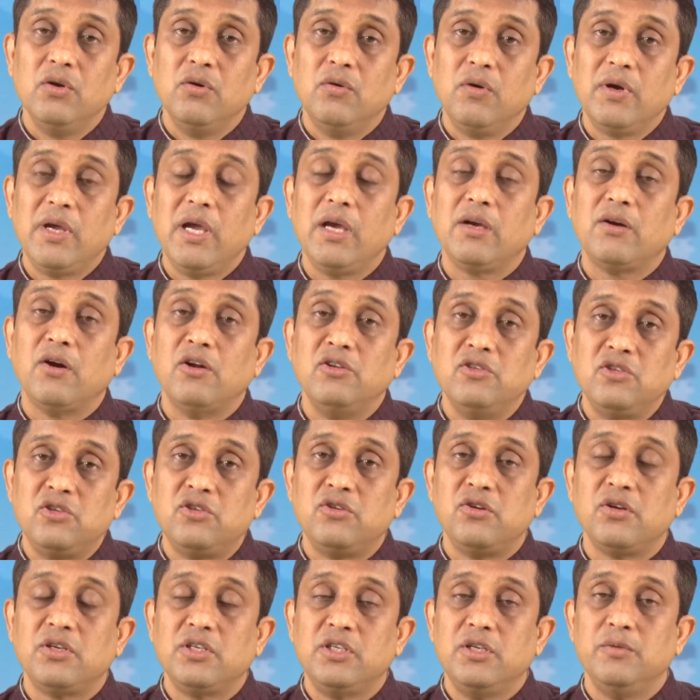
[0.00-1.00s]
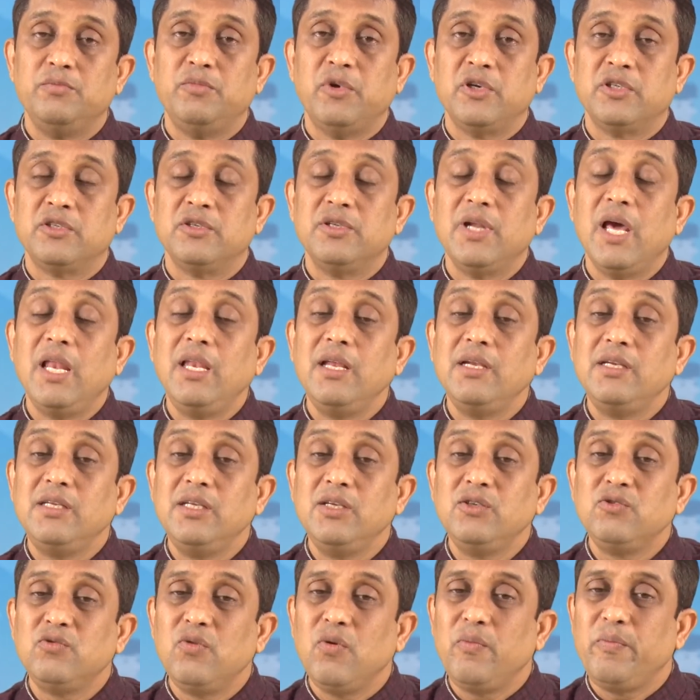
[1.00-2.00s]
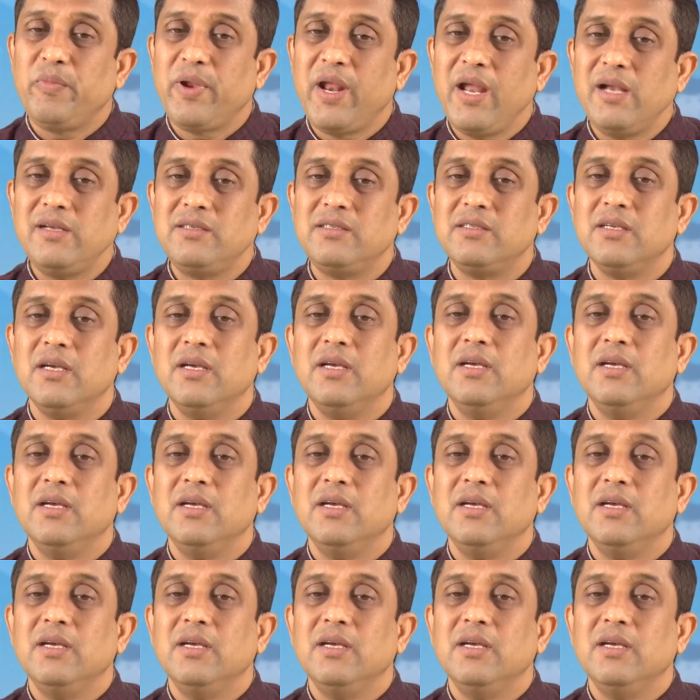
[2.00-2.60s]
okay, constructive personality. So friends,